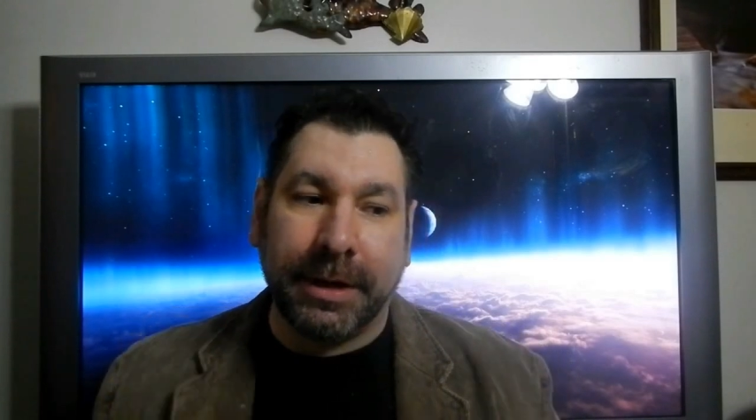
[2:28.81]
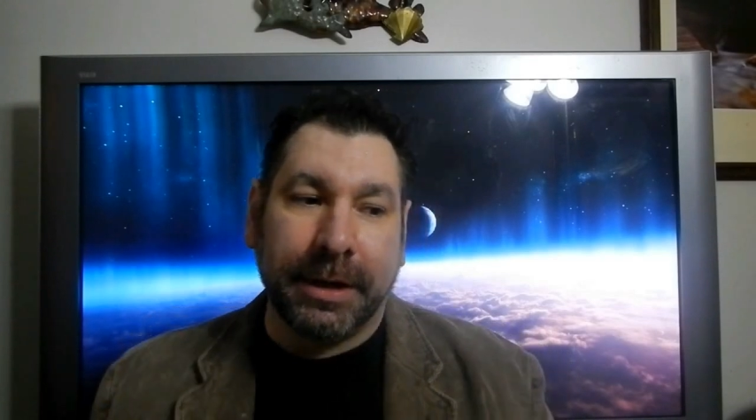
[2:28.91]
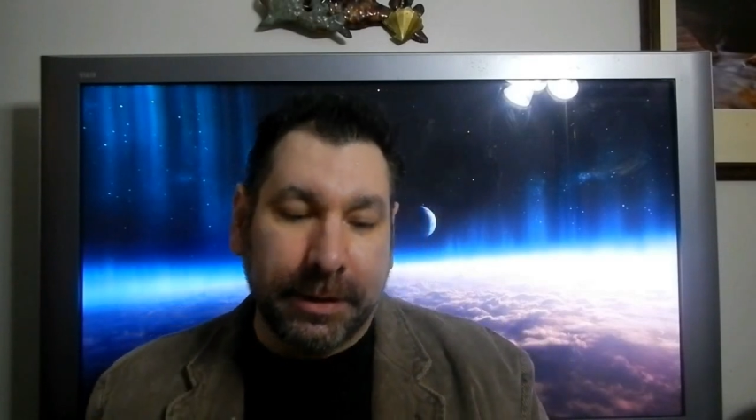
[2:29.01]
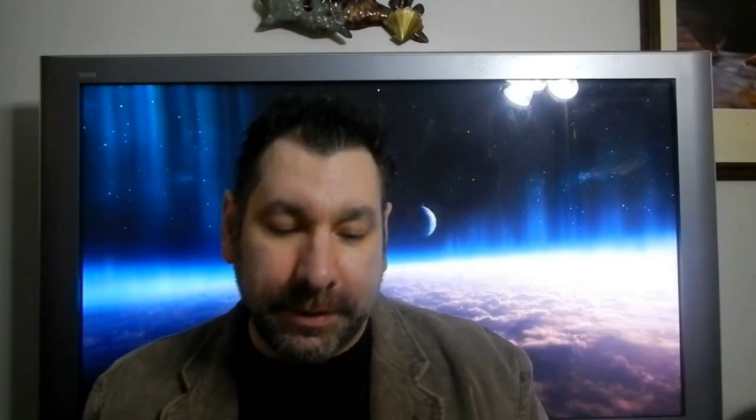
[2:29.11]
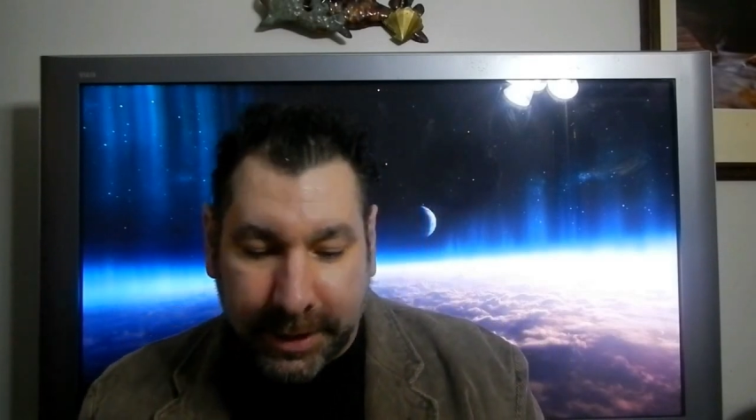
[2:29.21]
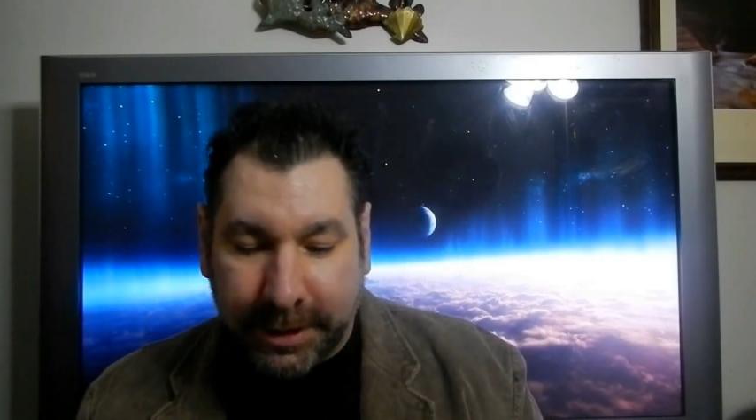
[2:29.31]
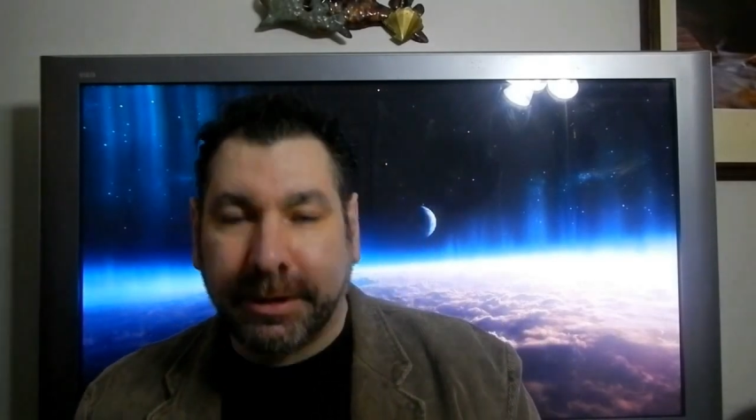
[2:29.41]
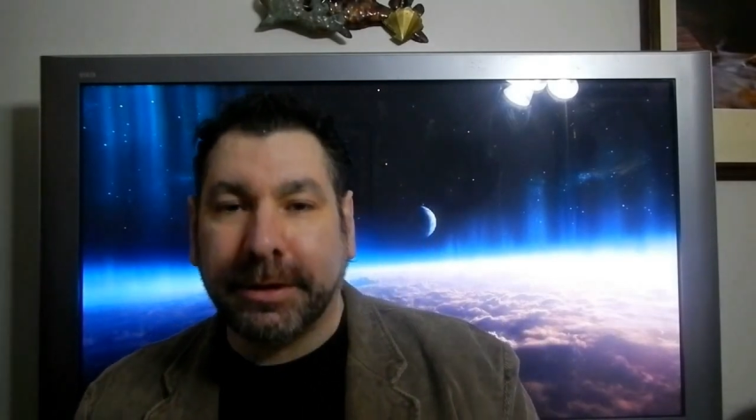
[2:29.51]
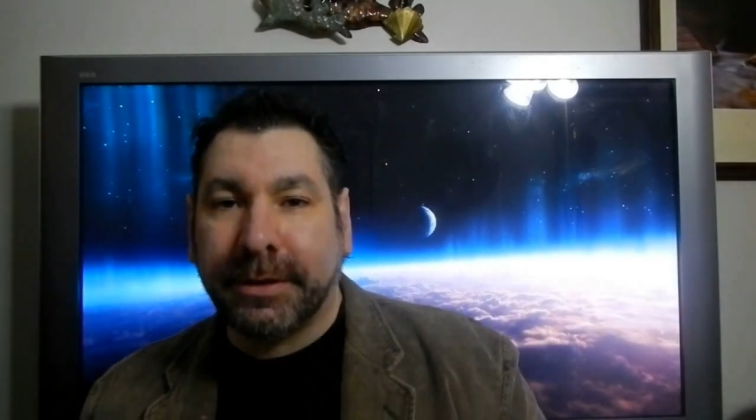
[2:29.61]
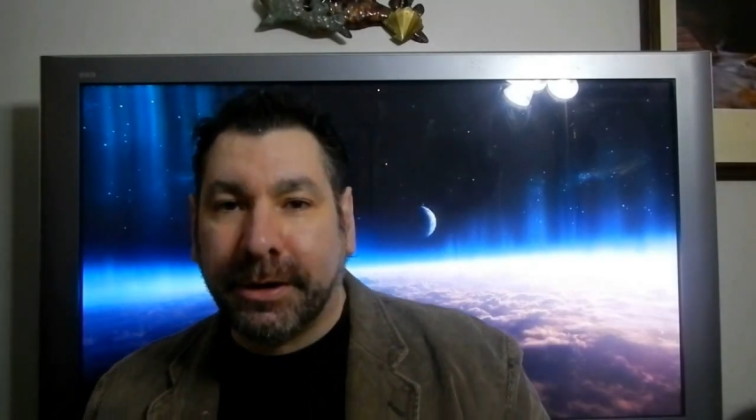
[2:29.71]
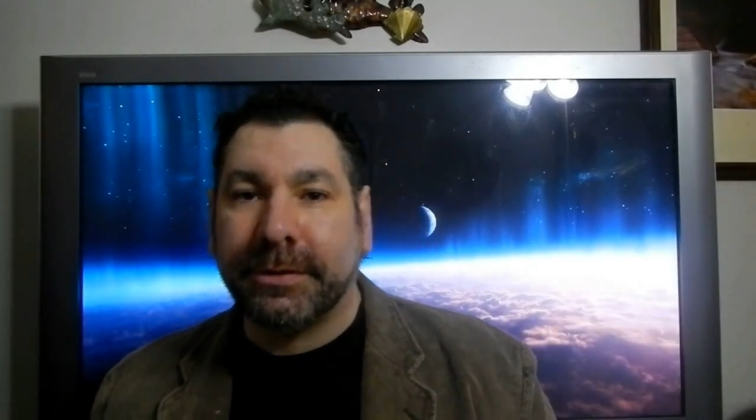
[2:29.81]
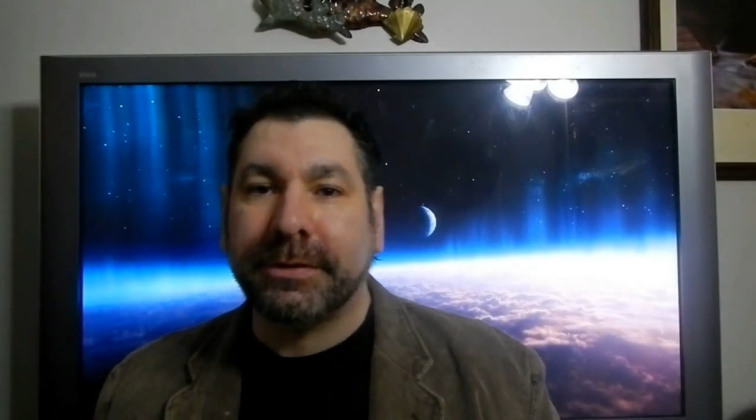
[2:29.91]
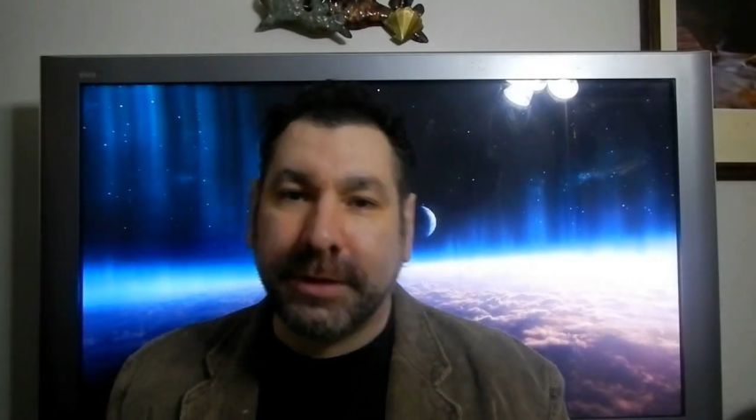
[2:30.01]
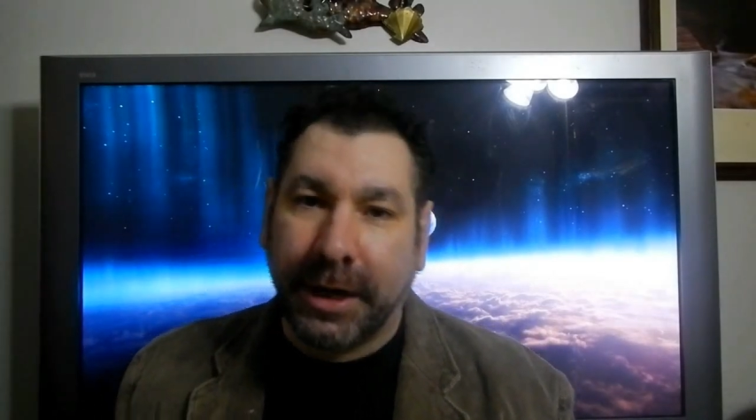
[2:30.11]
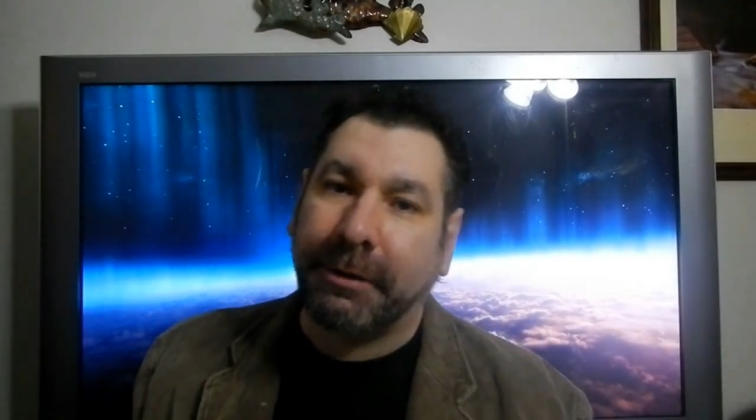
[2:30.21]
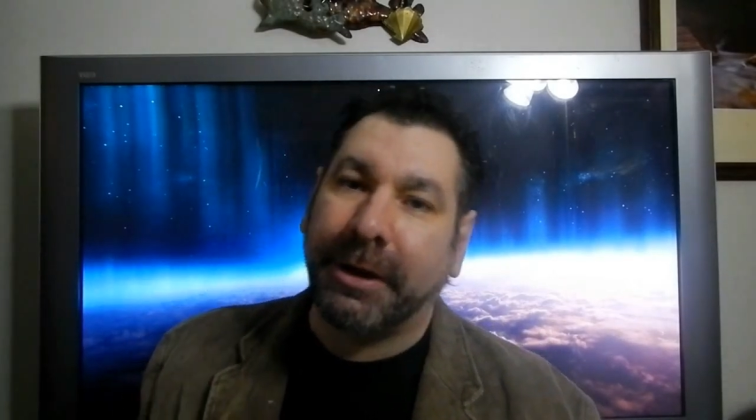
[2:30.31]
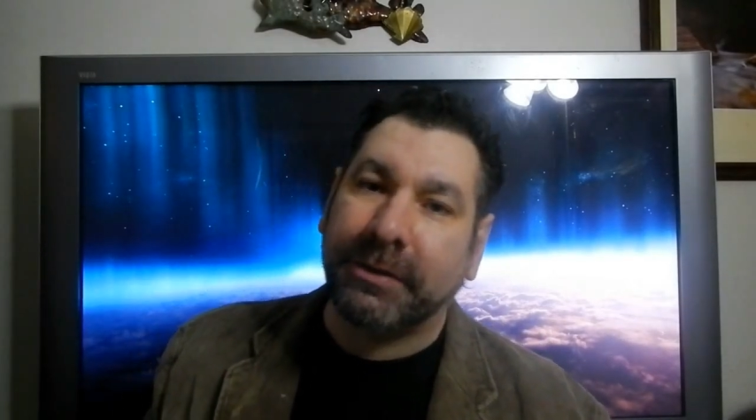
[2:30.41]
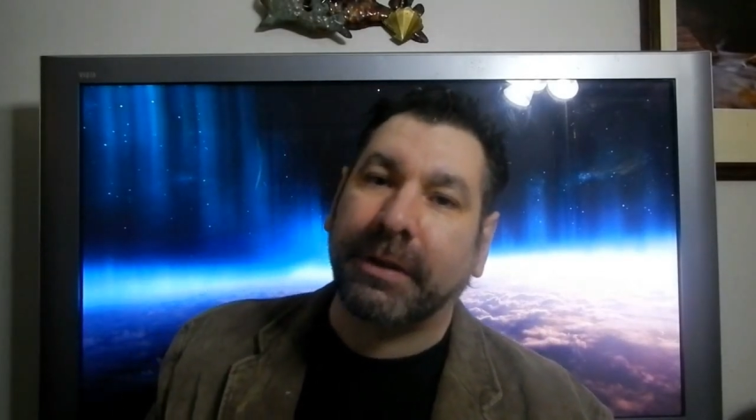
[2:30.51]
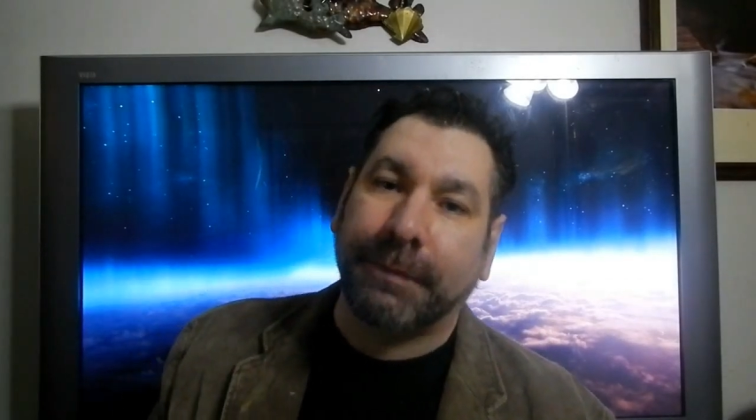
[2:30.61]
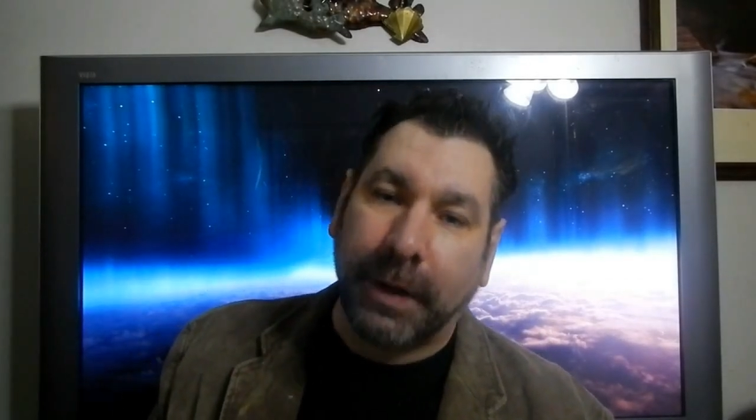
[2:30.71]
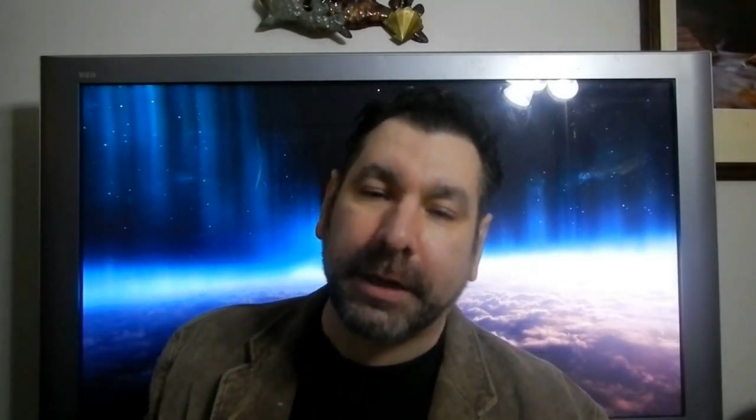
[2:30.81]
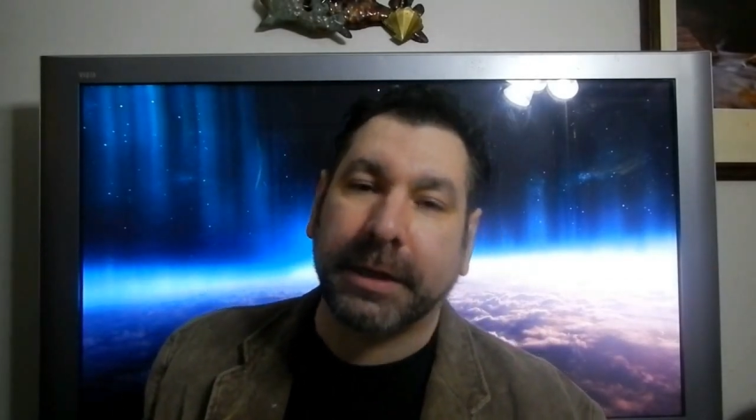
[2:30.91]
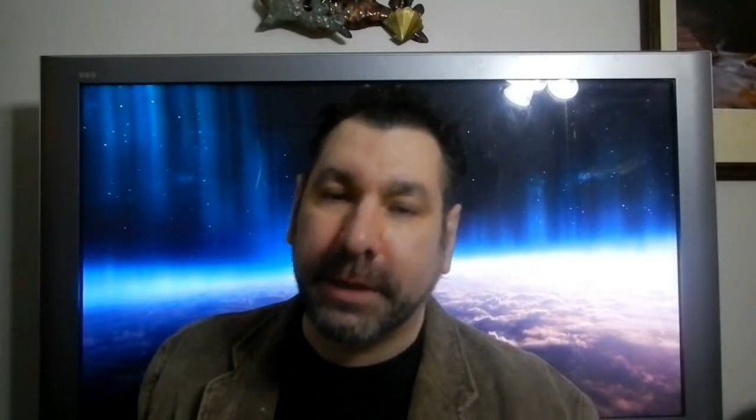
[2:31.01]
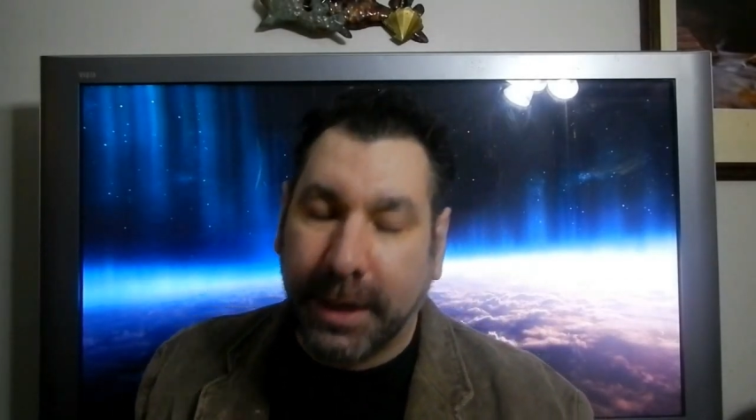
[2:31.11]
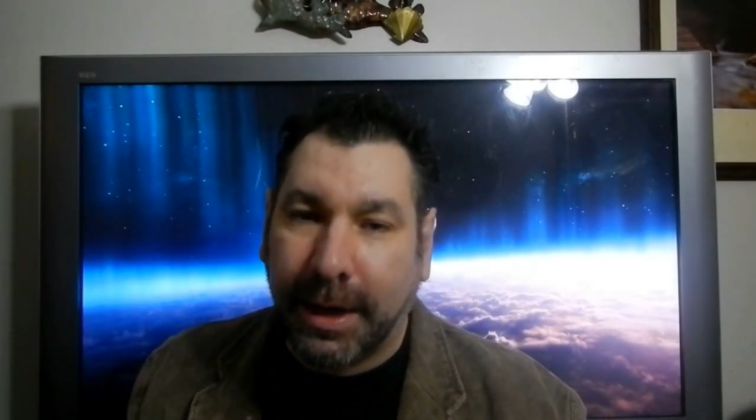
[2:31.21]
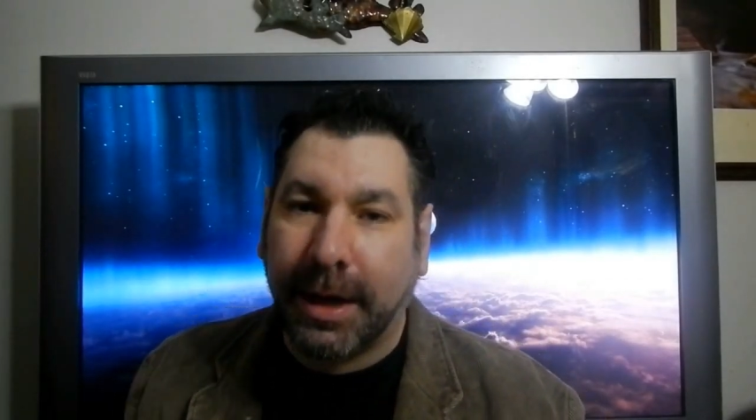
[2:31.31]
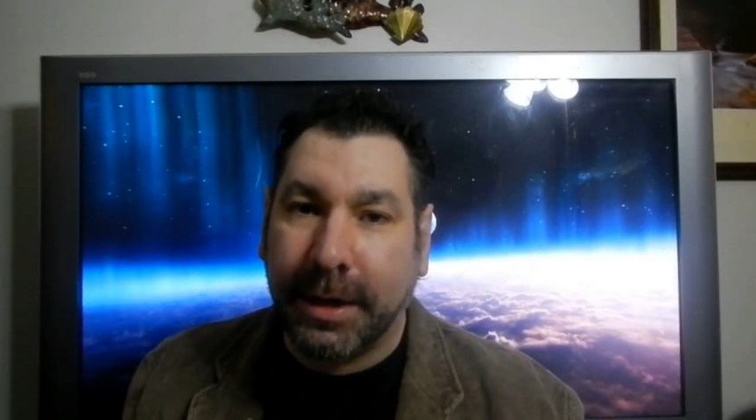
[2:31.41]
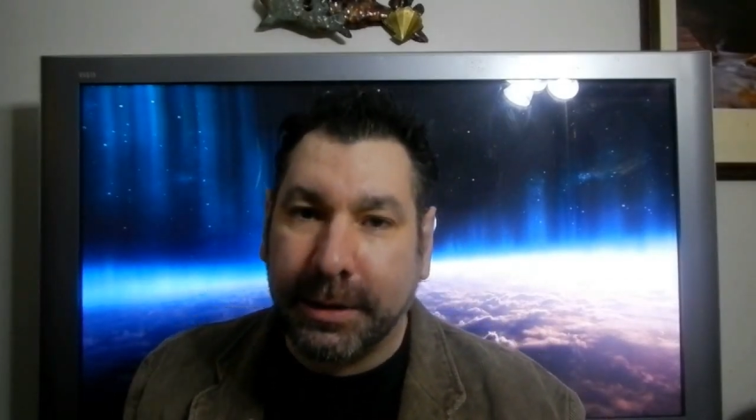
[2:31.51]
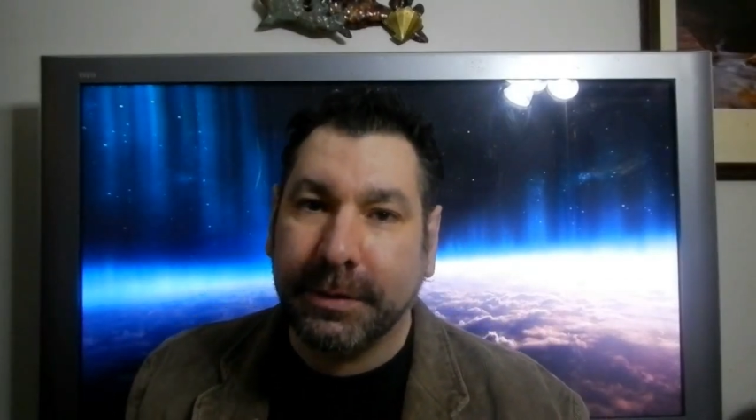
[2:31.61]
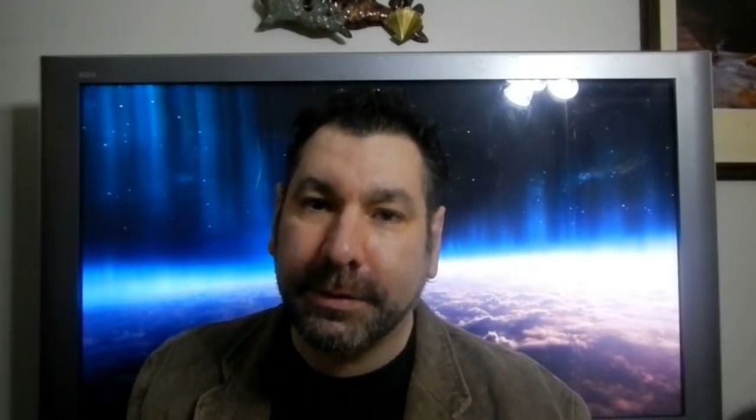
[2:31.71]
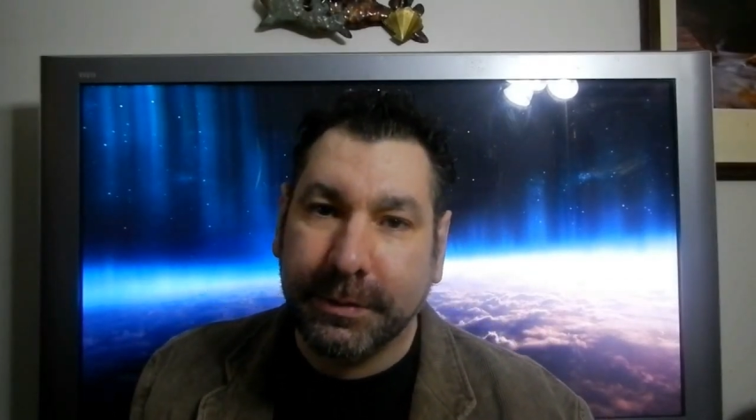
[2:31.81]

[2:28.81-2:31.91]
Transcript: there is a fucking God.